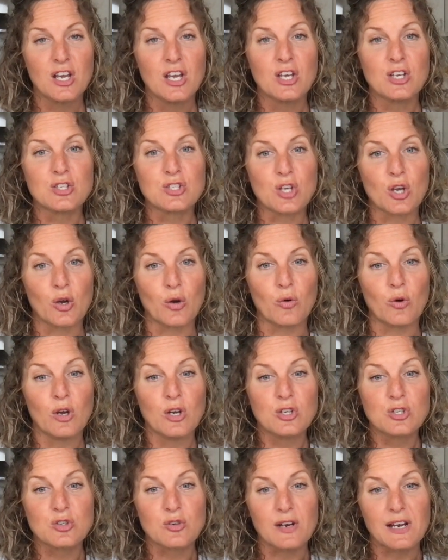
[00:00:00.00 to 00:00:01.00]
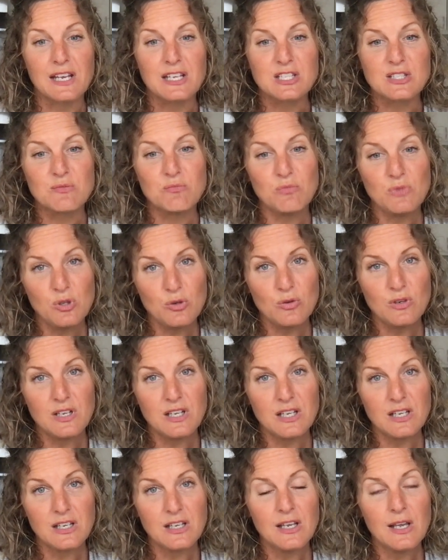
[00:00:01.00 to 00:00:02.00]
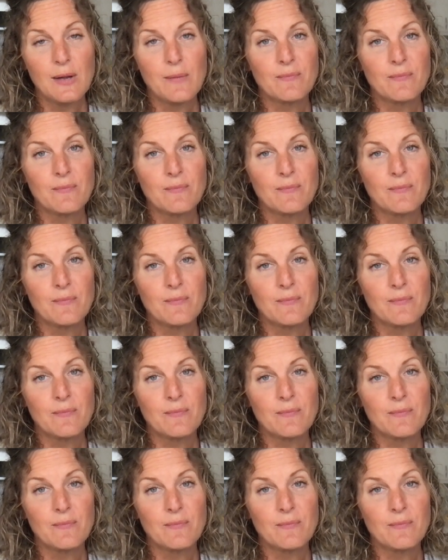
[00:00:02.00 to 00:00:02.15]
So transmuting